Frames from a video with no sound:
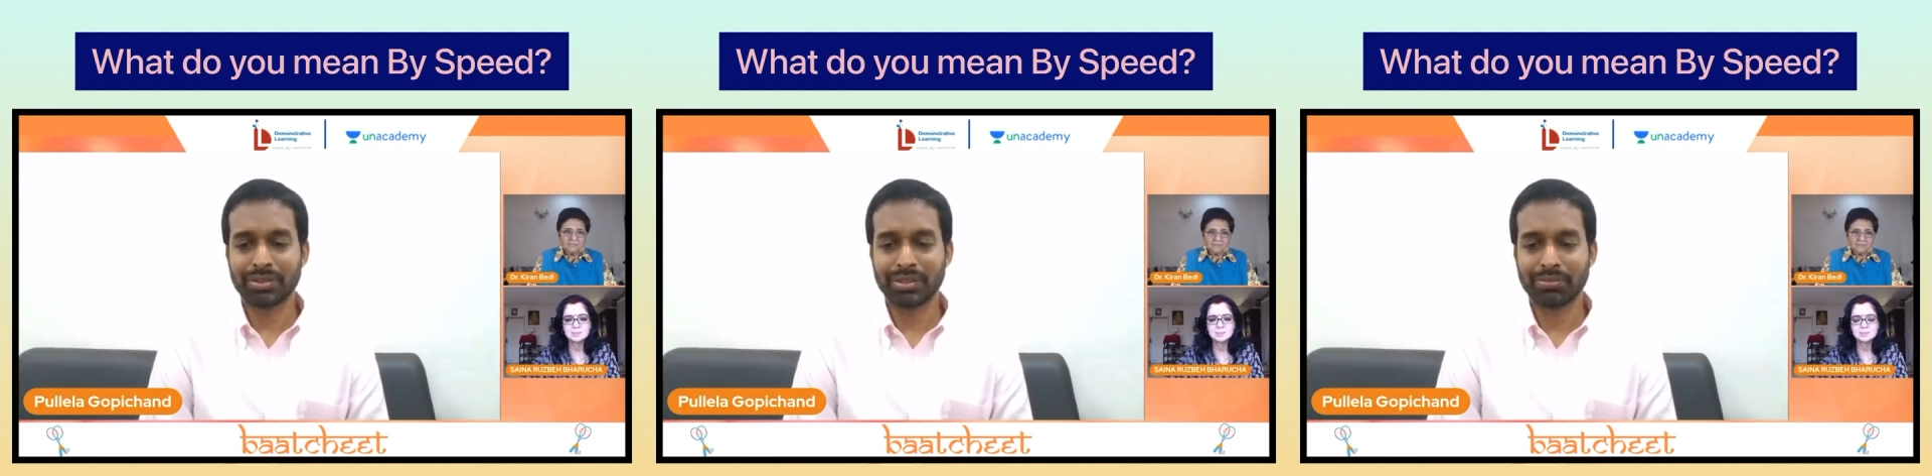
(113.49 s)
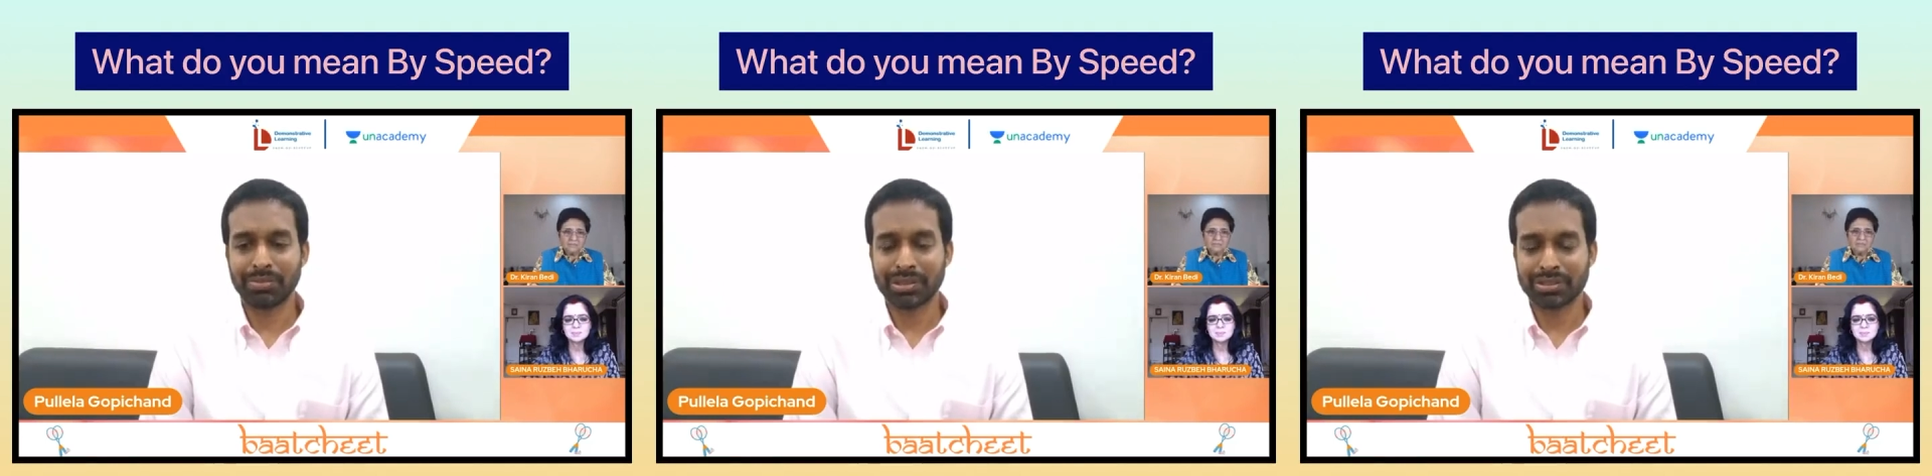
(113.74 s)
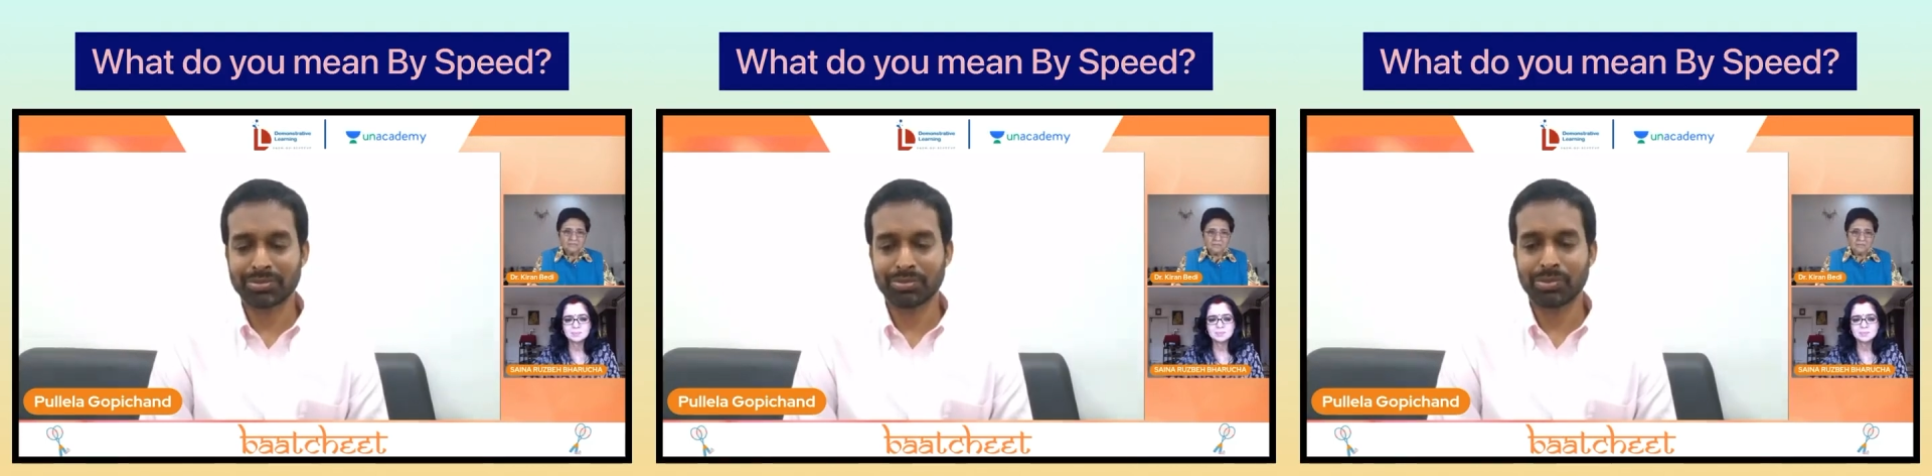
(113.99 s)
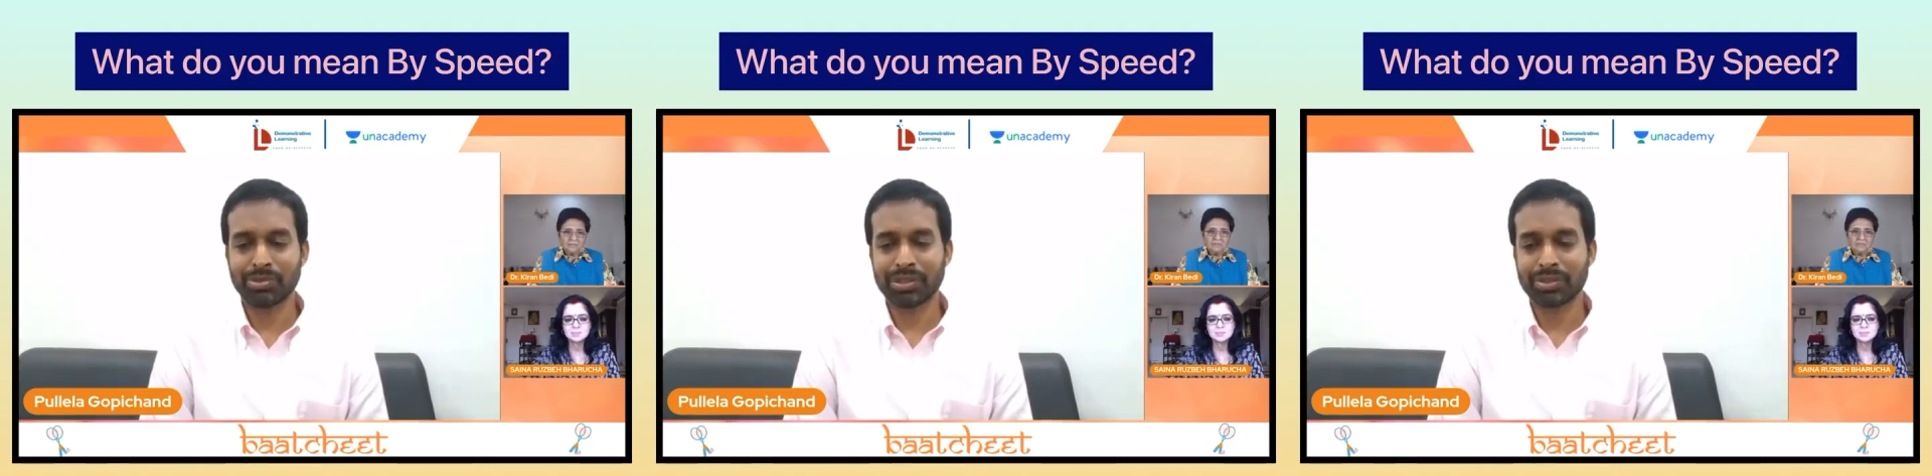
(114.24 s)
or the best
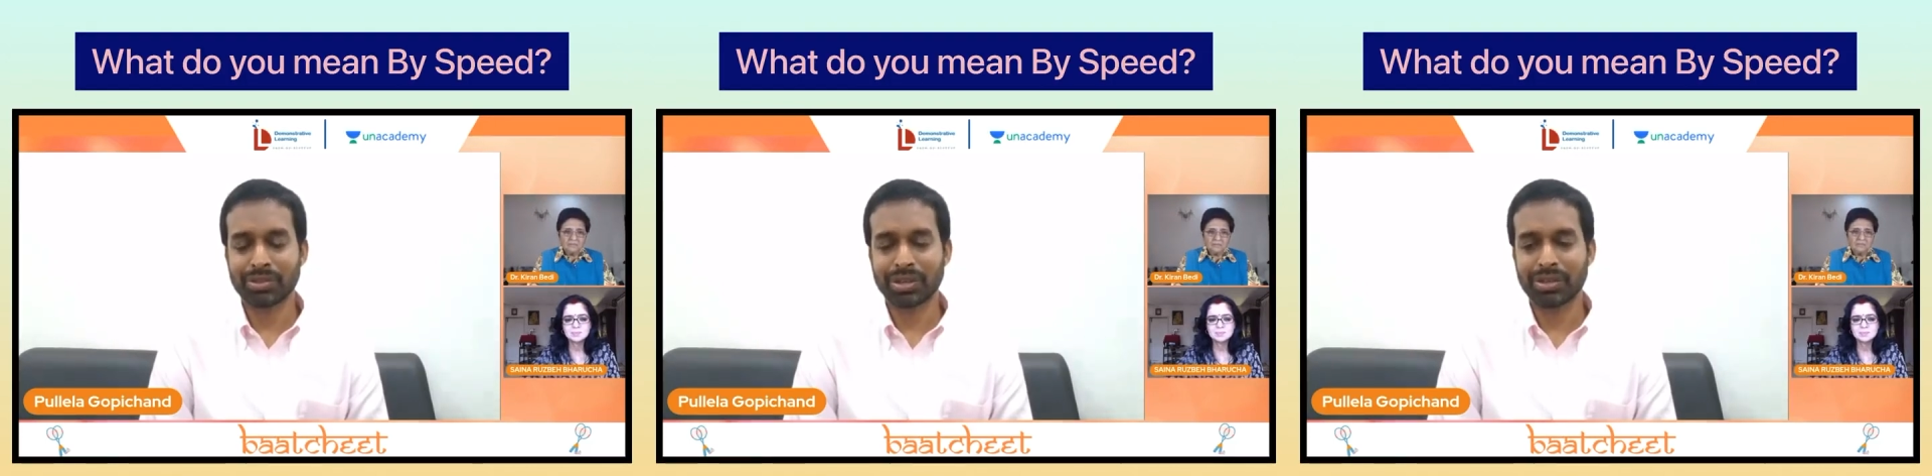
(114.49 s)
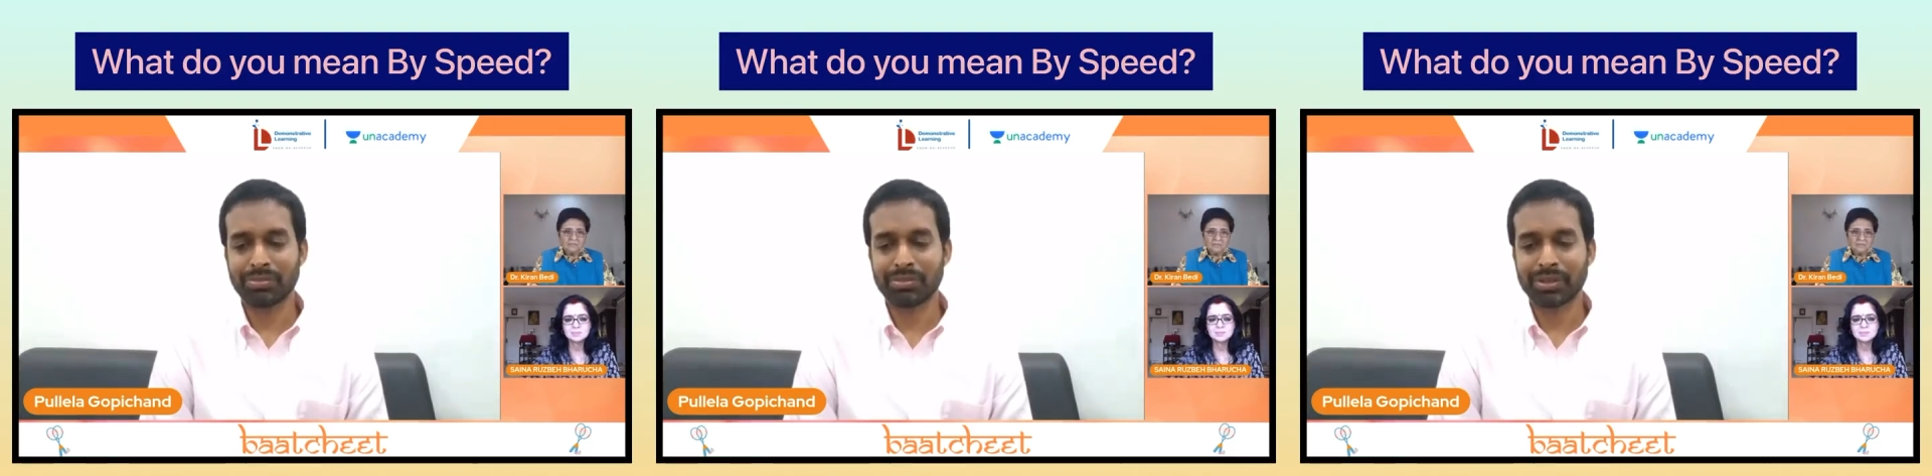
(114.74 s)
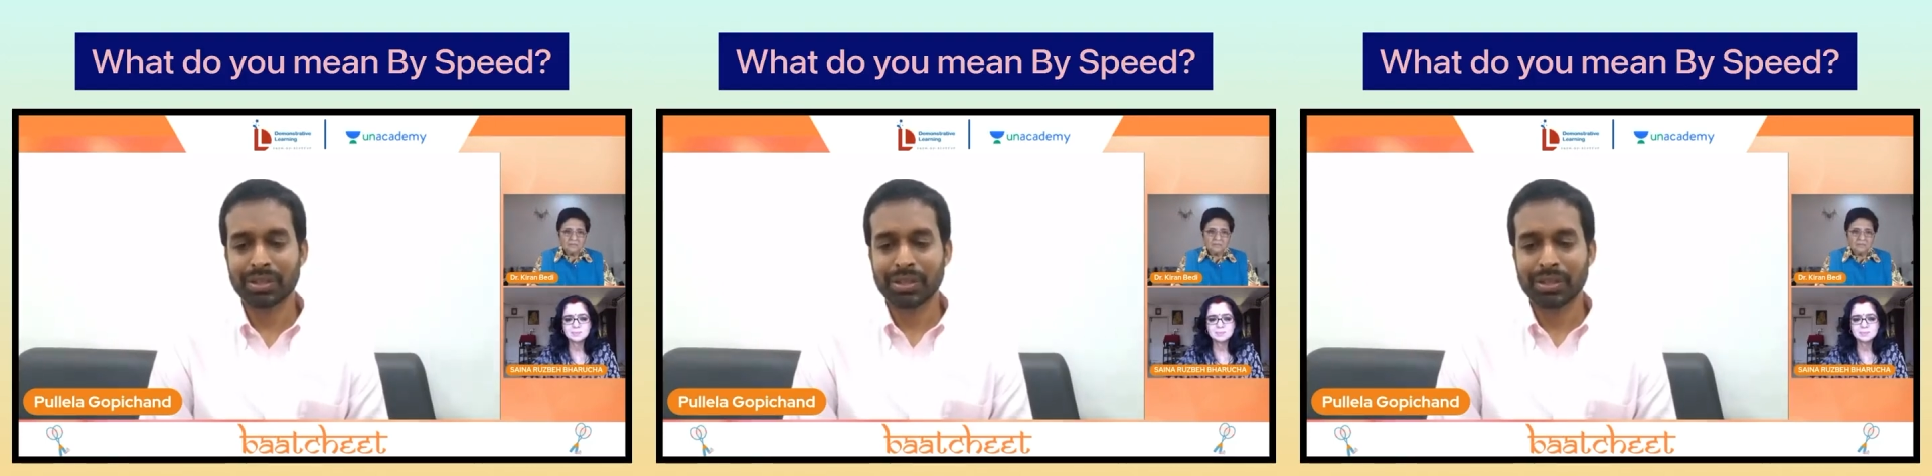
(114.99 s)
moment to come